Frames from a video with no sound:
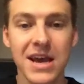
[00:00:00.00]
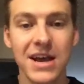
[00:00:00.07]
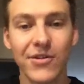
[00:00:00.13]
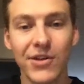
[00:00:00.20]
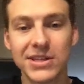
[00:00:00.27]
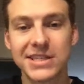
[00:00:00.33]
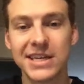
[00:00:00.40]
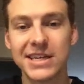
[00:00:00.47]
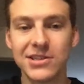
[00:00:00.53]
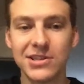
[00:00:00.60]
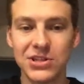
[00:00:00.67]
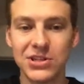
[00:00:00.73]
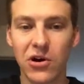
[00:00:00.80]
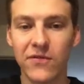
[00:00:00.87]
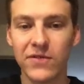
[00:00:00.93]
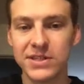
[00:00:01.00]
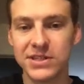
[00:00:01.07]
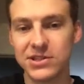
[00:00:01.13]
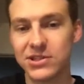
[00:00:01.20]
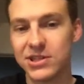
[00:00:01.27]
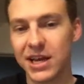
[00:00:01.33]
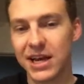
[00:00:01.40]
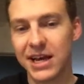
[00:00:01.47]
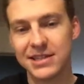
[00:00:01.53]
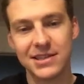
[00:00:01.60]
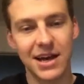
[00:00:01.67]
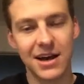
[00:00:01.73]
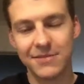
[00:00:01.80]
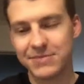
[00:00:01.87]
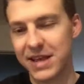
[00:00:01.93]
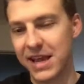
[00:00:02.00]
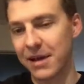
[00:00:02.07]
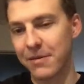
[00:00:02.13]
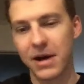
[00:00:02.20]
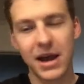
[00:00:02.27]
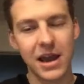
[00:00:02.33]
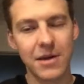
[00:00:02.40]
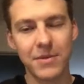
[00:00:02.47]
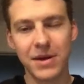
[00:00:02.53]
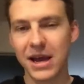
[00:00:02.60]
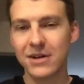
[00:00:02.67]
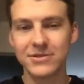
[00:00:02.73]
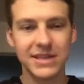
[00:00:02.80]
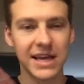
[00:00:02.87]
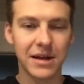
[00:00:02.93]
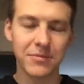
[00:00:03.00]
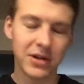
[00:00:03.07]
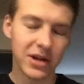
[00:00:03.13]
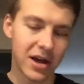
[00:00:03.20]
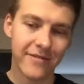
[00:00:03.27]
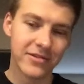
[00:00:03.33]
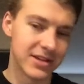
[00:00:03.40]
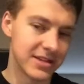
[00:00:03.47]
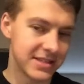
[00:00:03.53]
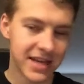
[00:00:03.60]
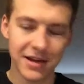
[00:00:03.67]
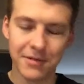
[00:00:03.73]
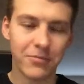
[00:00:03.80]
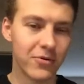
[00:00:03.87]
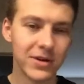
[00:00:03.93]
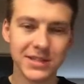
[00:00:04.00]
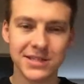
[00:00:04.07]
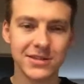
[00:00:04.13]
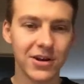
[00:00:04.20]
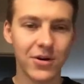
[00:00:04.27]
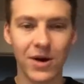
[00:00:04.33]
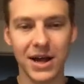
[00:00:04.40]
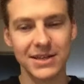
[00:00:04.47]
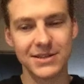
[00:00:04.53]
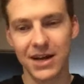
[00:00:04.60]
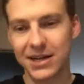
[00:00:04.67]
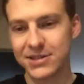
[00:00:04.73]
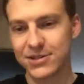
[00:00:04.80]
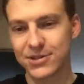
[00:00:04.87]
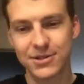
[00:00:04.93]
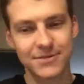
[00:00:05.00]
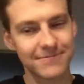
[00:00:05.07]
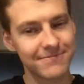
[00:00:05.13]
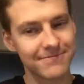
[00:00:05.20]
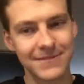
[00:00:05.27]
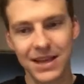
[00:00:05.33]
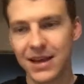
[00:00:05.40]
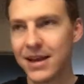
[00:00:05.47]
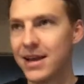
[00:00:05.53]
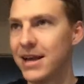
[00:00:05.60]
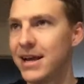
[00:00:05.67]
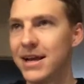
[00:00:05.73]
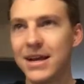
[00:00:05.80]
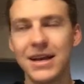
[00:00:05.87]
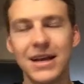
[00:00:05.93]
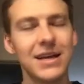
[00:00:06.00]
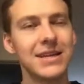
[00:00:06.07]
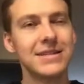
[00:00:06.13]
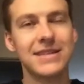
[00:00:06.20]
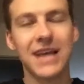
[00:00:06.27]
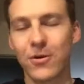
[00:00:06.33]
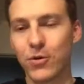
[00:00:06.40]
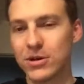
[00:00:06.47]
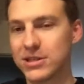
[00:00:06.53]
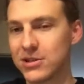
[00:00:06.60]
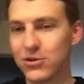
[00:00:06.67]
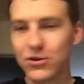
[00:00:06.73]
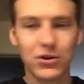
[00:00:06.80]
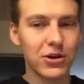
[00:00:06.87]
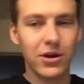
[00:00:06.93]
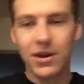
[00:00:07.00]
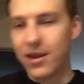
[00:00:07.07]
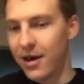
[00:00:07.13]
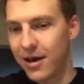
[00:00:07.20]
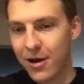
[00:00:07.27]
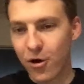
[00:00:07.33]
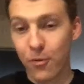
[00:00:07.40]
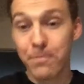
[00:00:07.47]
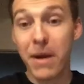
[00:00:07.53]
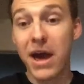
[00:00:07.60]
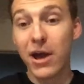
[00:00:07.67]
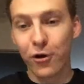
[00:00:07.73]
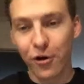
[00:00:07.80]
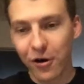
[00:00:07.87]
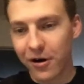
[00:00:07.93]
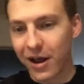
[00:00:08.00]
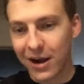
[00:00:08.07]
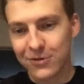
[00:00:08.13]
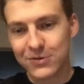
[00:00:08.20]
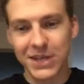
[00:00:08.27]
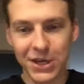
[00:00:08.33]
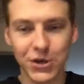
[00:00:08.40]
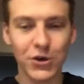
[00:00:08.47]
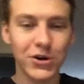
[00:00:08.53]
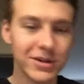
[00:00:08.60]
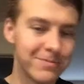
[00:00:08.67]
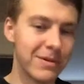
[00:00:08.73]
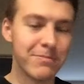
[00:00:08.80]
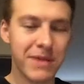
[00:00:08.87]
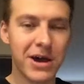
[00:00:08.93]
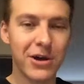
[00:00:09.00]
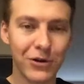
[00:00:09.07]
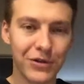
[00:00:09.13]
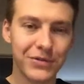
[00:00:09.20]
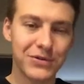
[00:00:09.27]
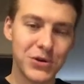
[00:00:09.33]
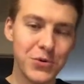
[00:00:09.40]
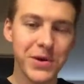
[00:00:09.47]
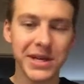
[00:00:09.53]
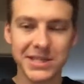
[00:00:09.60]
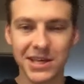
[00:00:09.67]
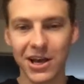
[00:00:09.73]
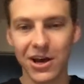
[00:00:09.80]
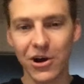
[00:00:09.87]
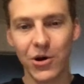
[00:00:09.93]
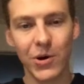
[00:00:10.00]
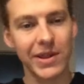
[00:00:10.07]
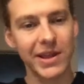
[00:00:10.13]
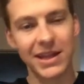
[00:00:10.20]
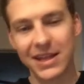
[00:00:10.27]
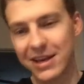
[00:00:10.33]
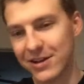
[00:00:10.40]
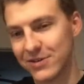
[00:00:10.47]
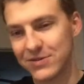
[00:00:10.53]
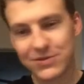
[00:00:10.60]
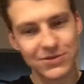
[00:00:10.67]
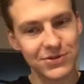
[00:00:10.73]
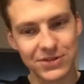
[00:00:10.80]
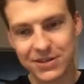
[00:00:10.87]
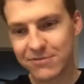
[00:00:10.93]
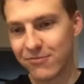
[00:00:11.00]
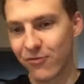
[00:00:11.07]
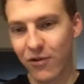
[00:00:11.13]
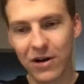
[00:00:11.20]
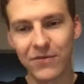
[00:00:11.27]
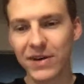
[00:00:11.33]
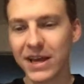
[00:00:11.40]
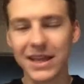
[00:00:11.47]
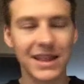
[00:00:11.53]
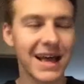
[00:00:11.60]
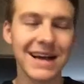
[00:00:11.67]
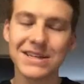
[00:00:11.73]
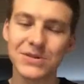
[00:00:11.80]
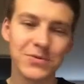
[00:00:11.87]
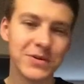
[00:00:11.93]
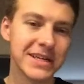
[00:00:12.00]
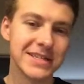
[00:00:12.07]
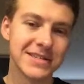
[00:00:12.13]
Let's get to the Dolphins and Jets. I'm taking Miami. I'll take them to cover the 10 points, too. I just... Zach Wilson looked good, or better. I don't want to say good, but better 2 weeks ago, and then, you know, it's just rough again last week.